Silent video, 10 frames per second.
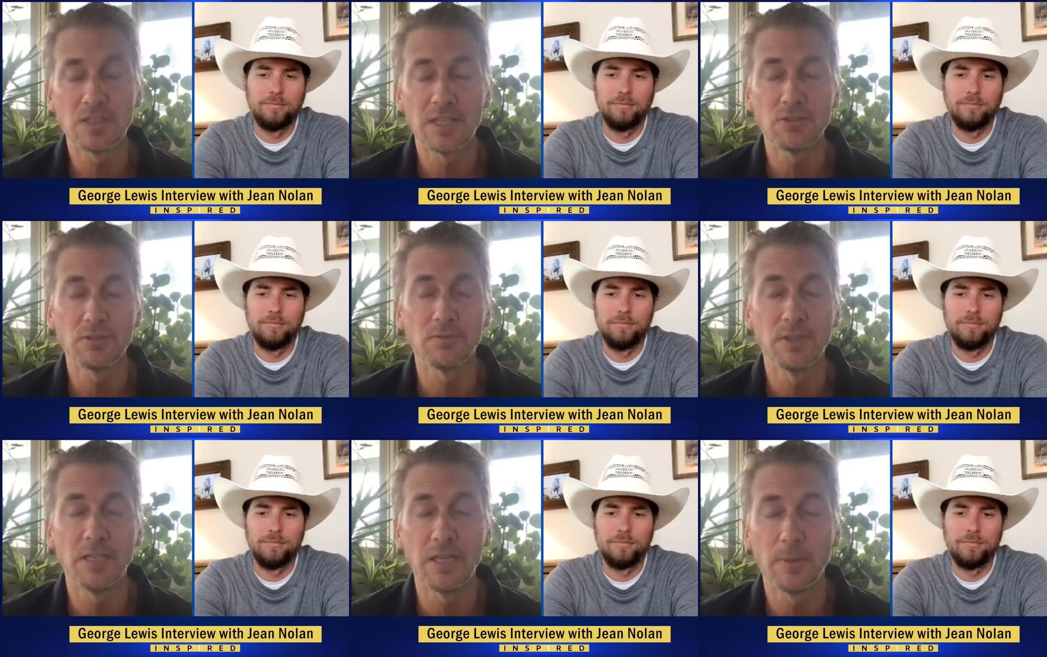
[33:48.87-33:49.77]

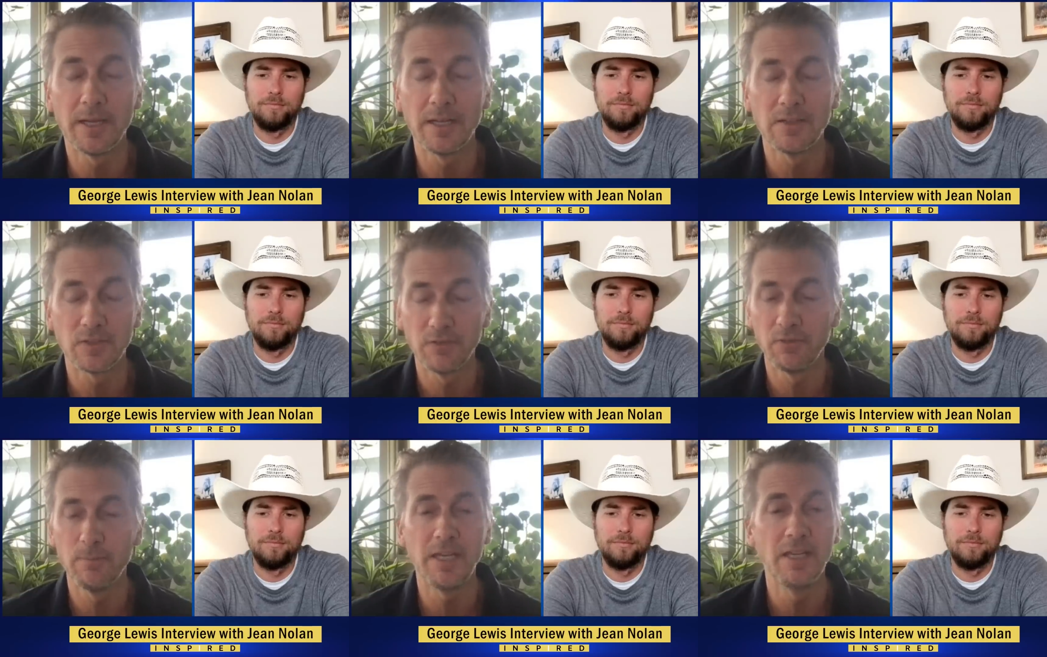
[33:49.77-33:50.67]
Speaker 1: ascension really quickly. So
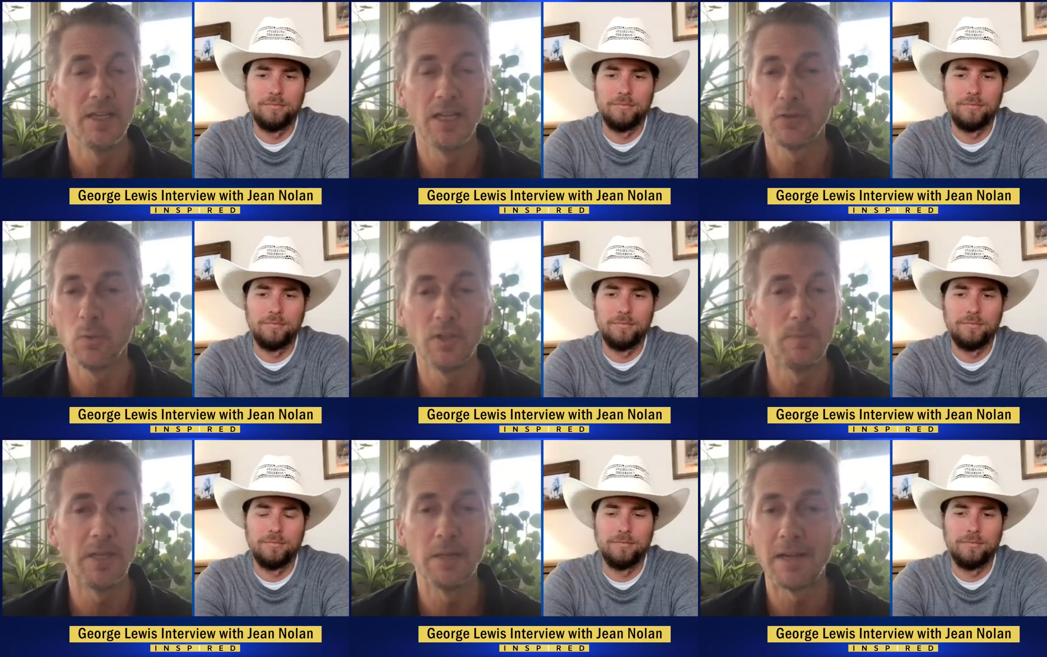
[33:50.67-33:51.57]
for me, it's
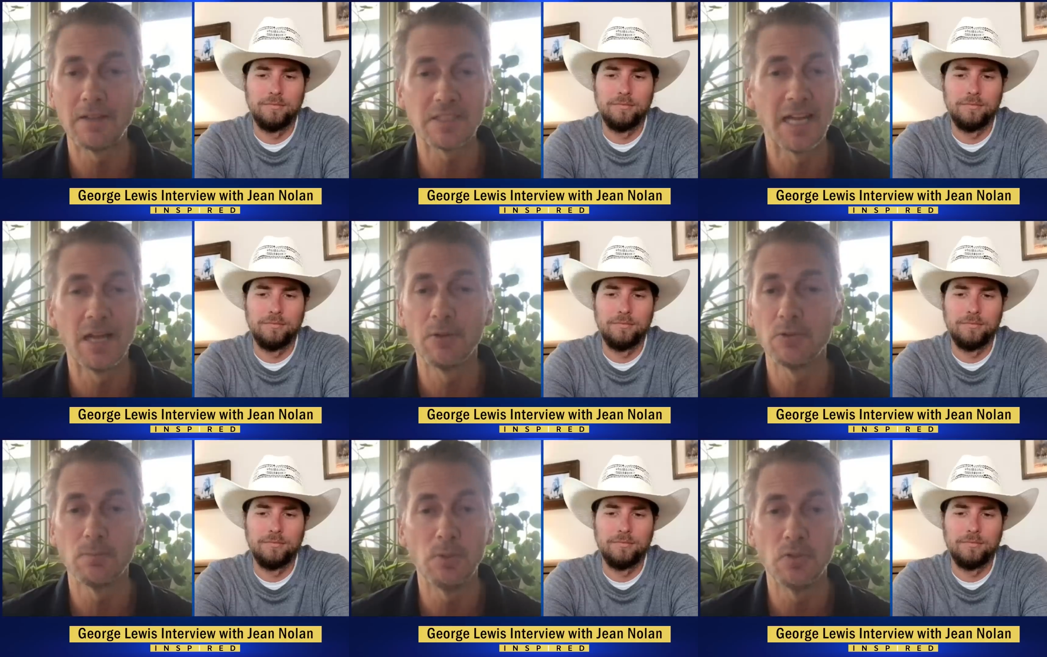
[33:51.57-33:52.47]
always been about
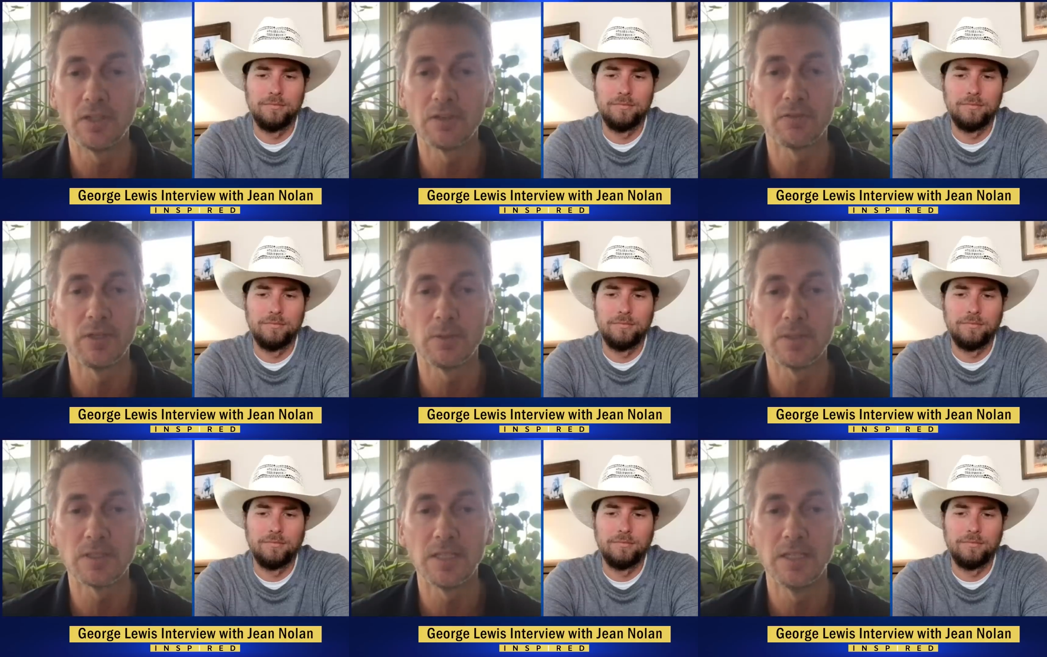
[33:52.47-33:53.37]
sound, music,
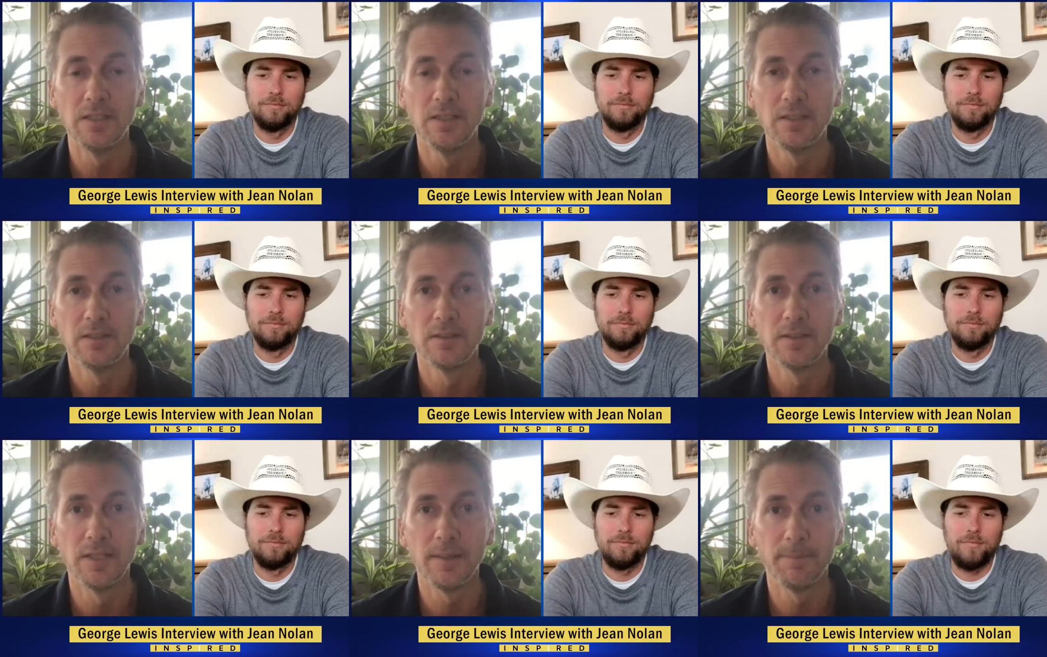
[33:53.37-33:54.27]
frequency.
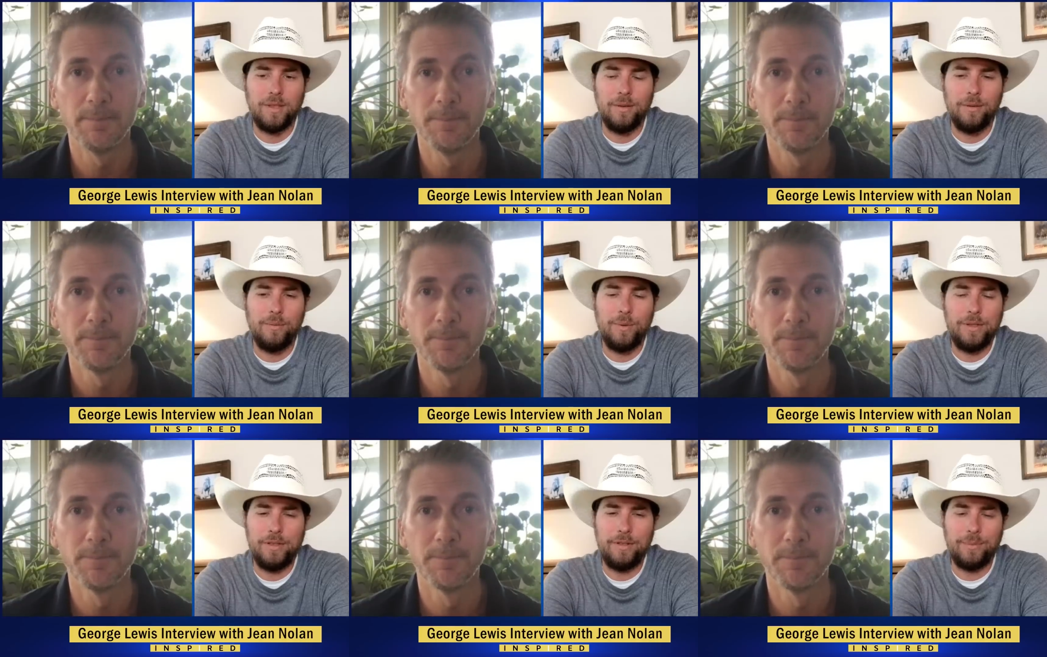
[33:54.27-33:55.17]
Yeah.
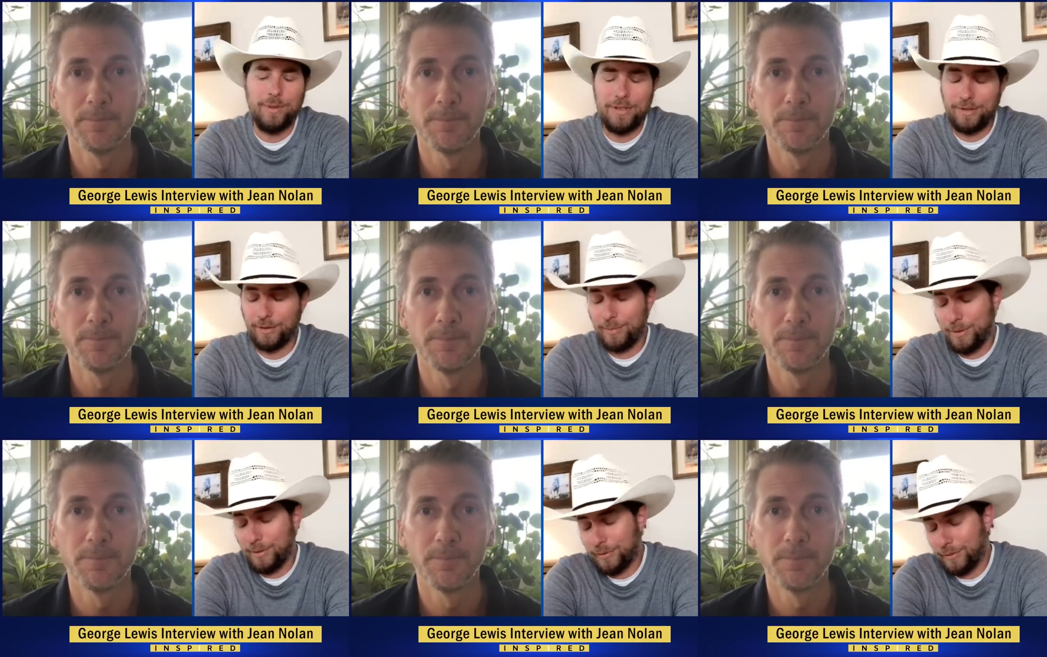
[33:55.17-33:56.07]
Speaker 2: Which is, which is so
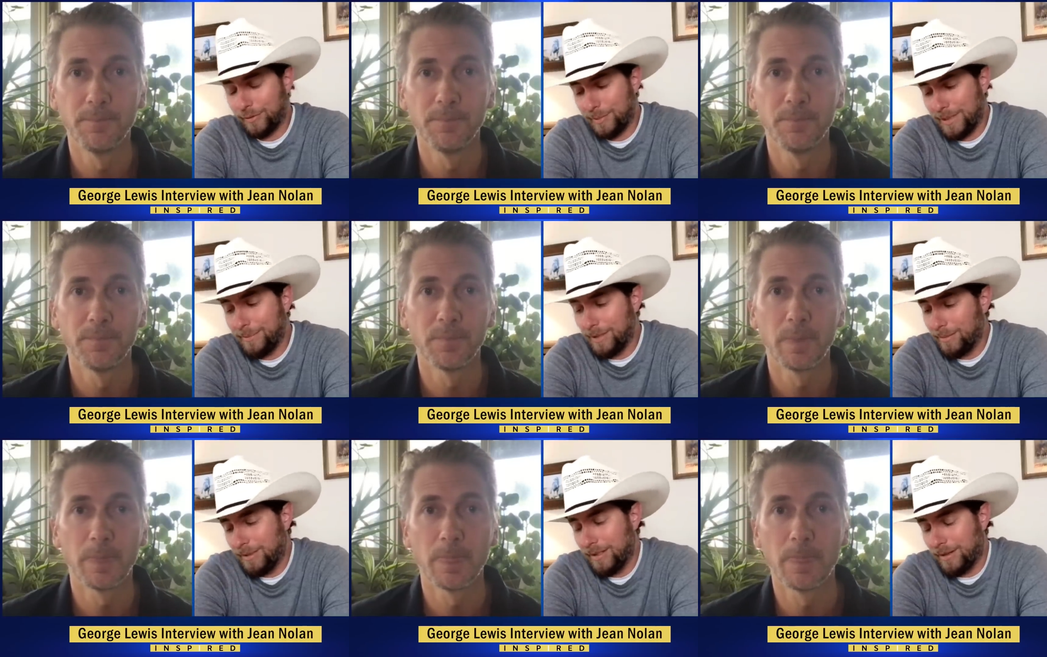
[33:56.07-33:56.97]
beautiful for me.
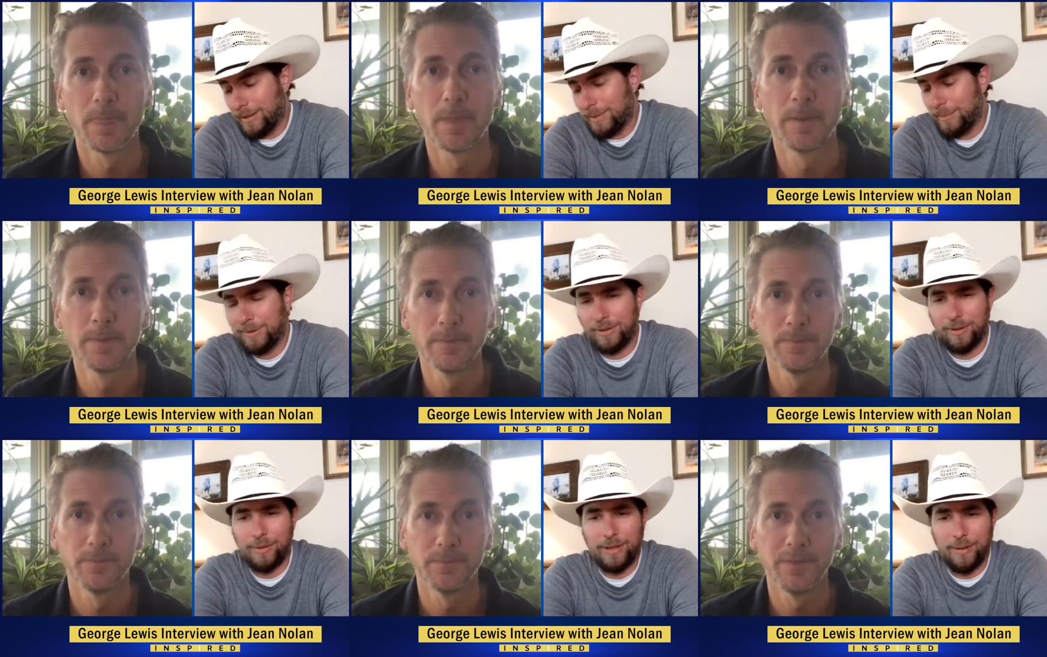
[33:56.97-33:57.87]
You know, I'm, I'm a
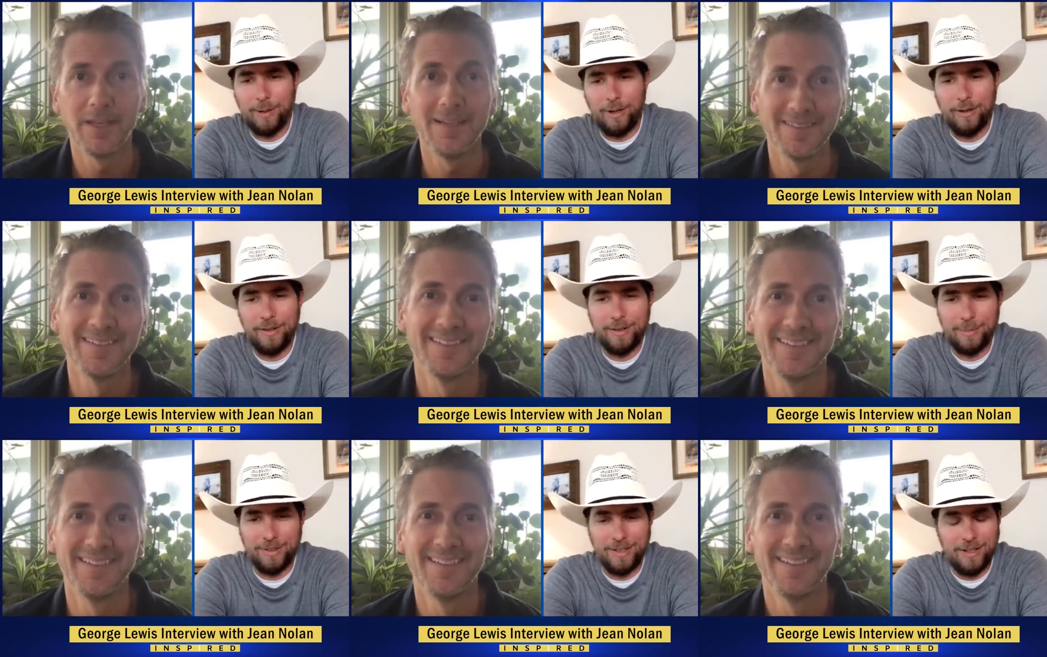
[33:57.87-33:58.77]
songwriter, I'm an artist, I'm
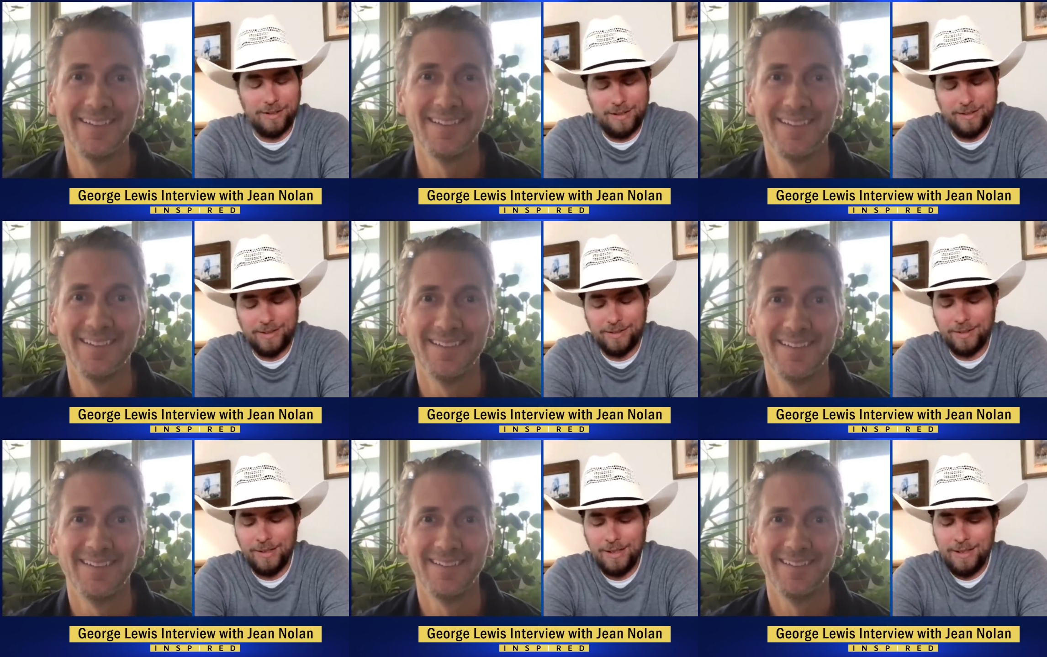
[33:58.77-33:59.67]
a singer. This is,
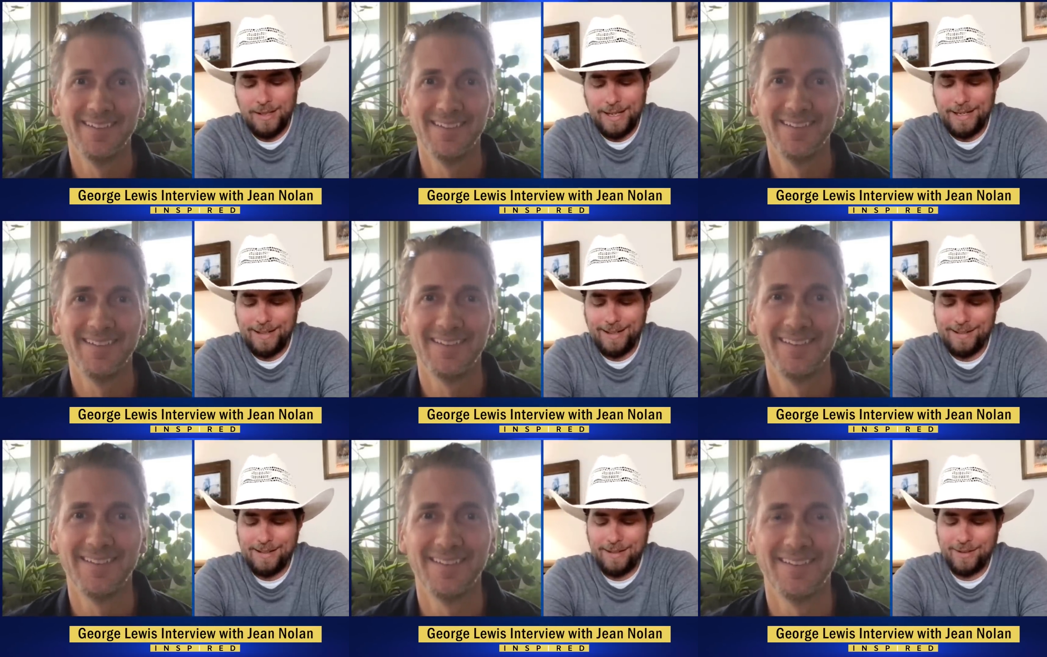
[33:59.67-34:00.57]
and, and it is